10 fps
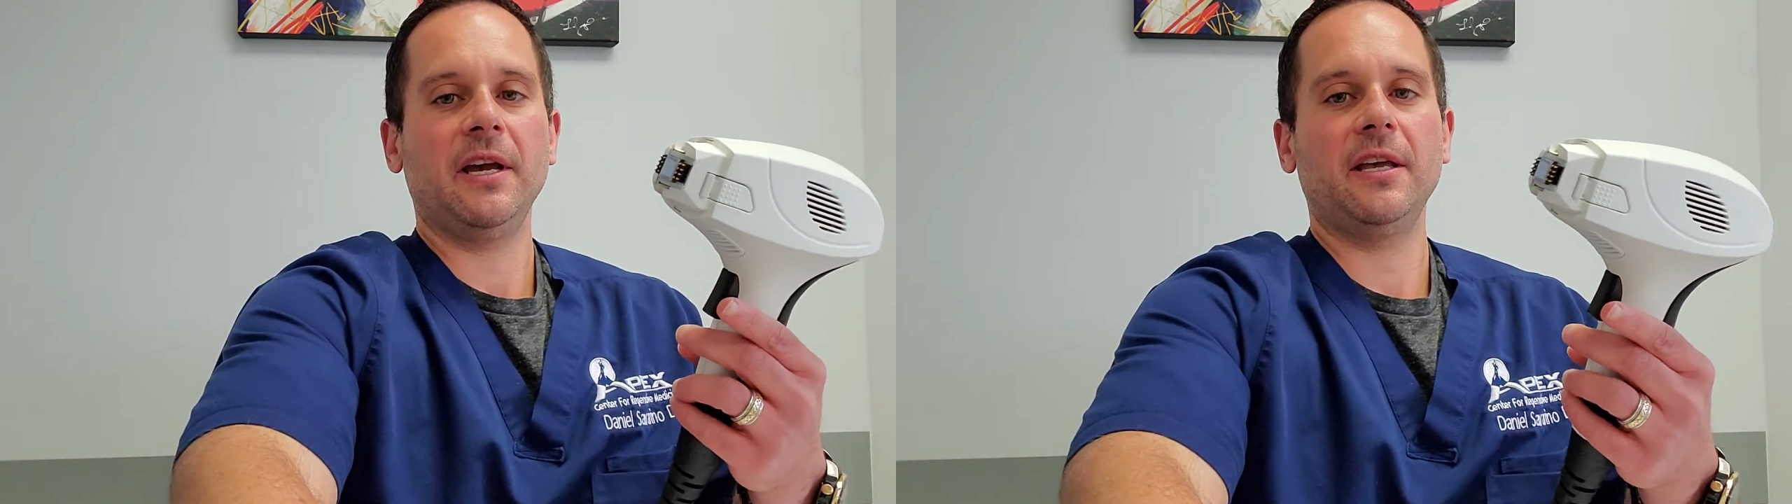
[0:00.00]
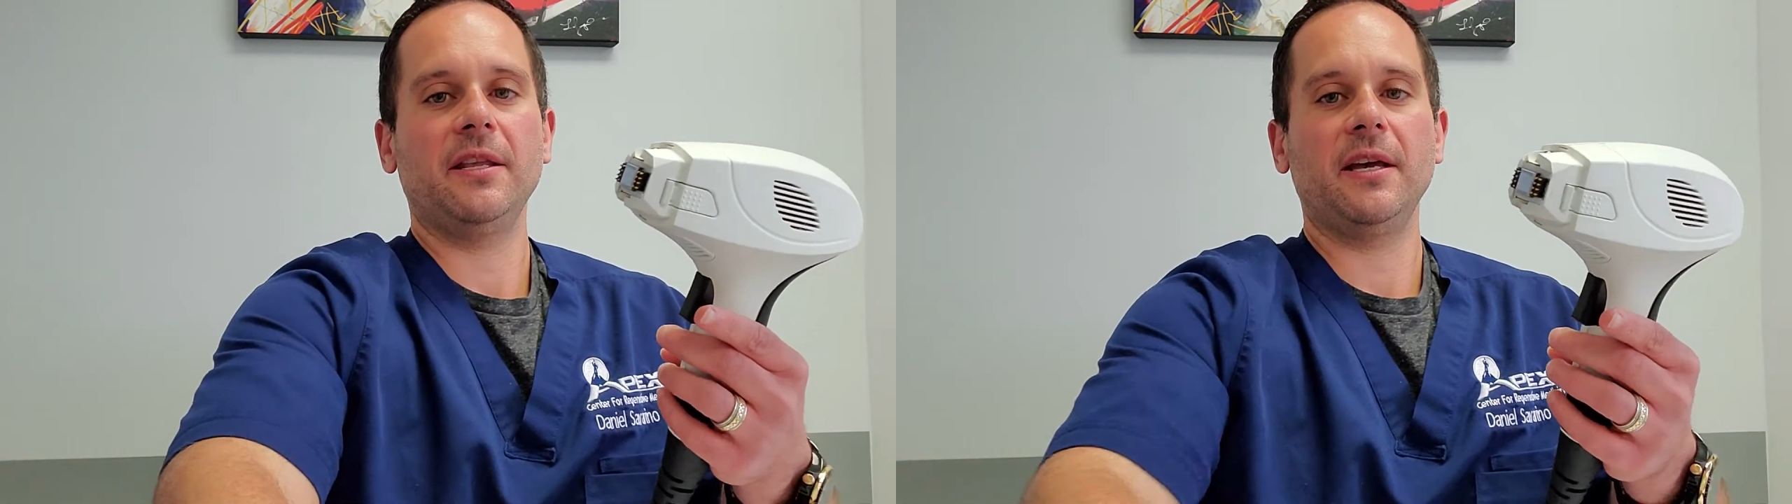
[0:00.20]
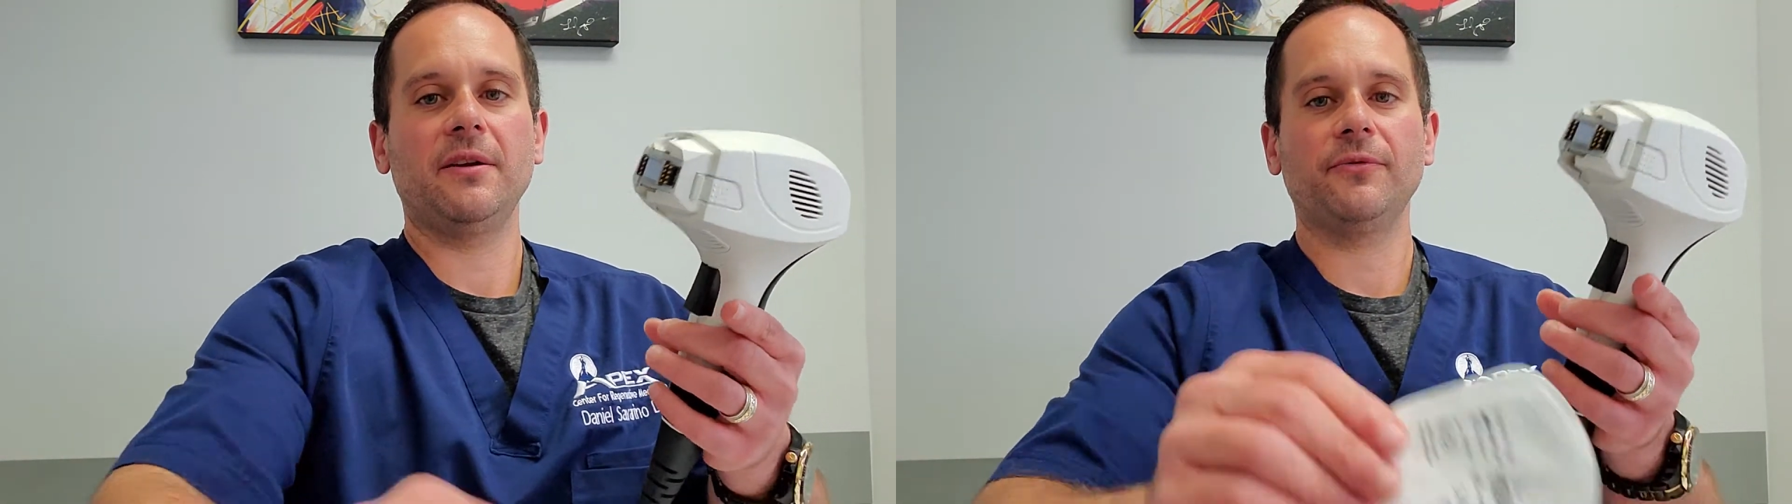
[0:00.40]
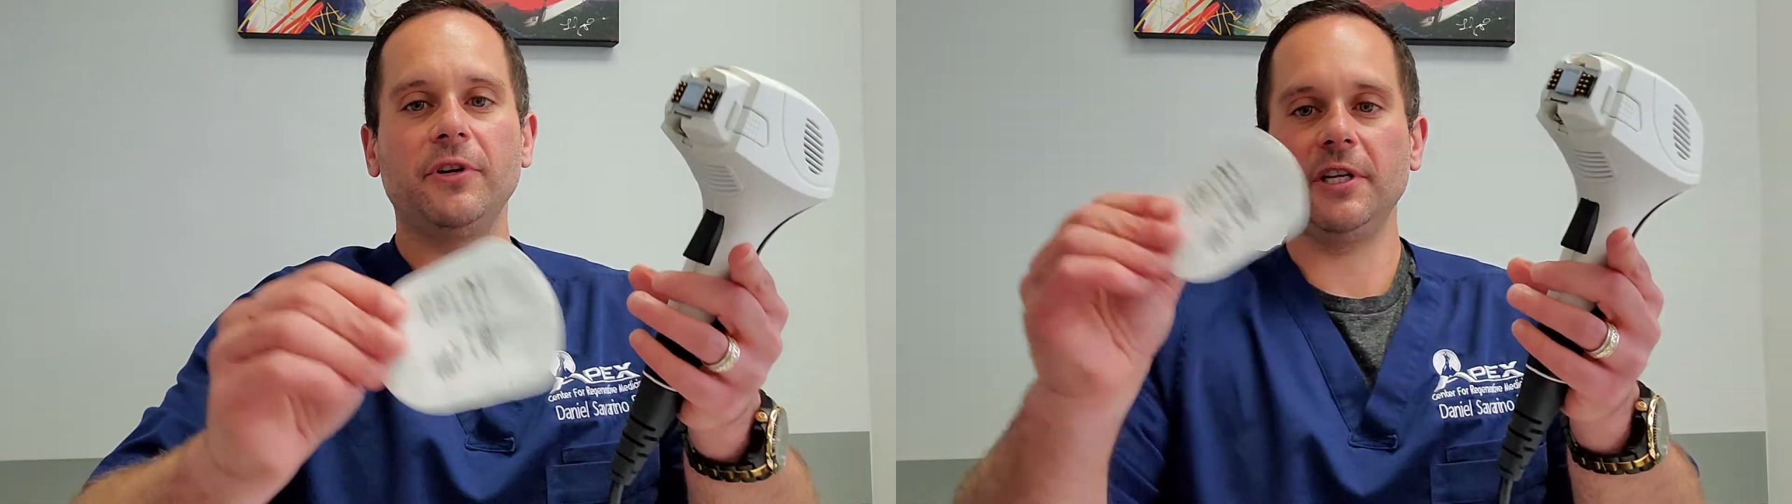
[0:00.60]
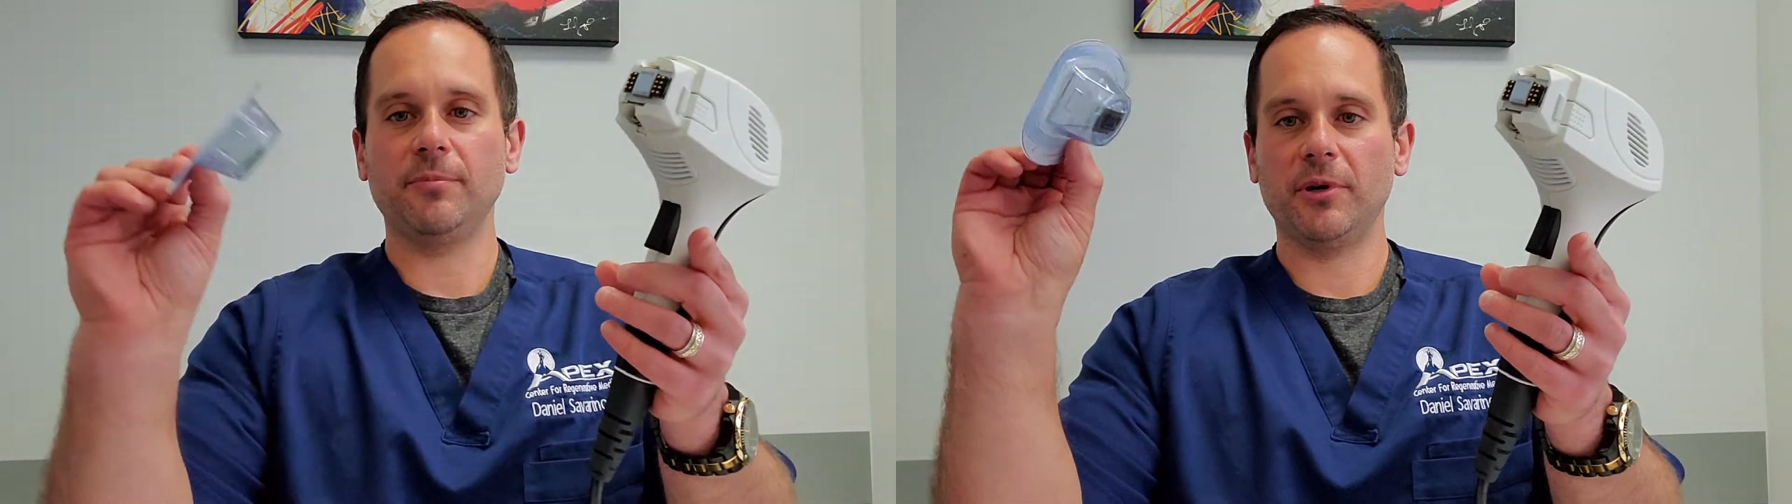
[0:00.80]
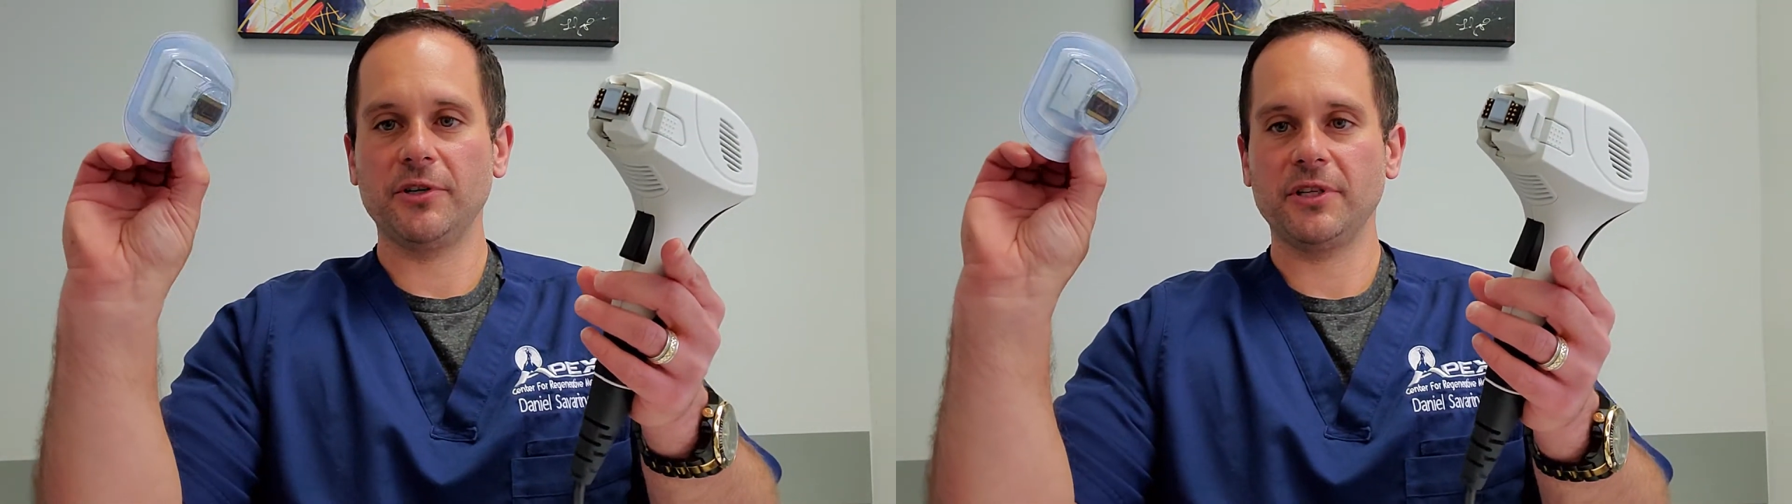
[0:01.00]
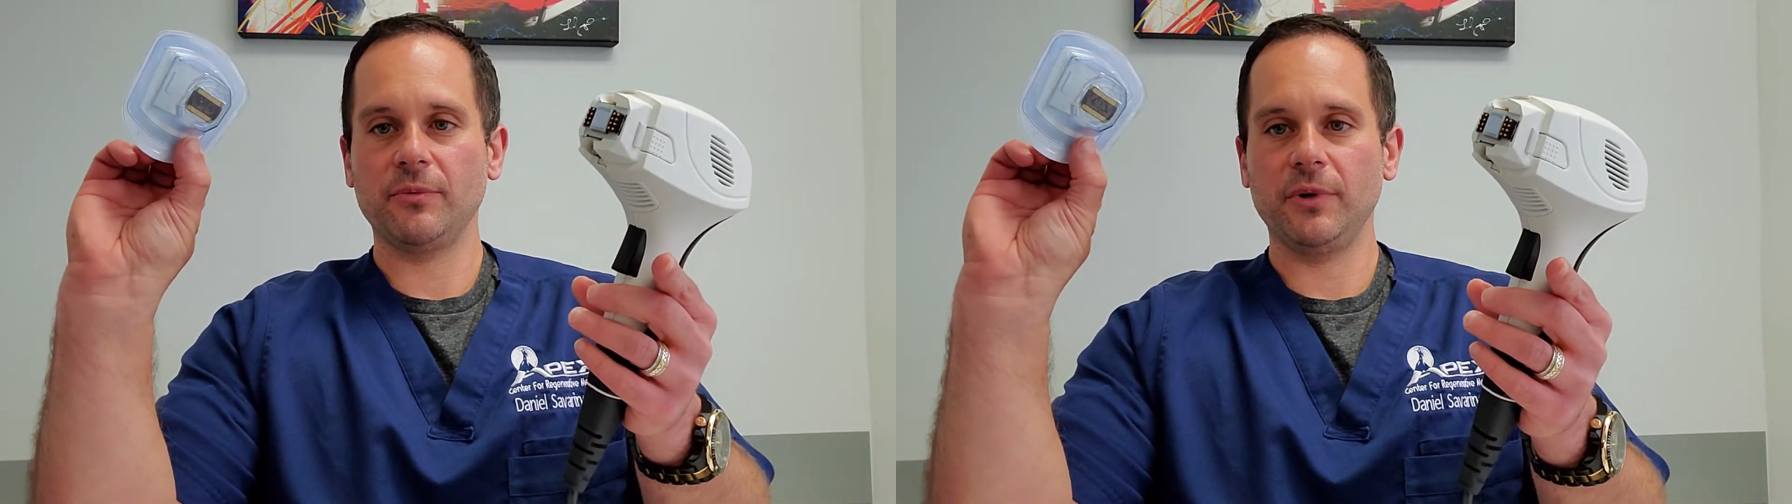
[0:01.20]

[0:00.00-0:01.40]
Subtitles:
and then for each person,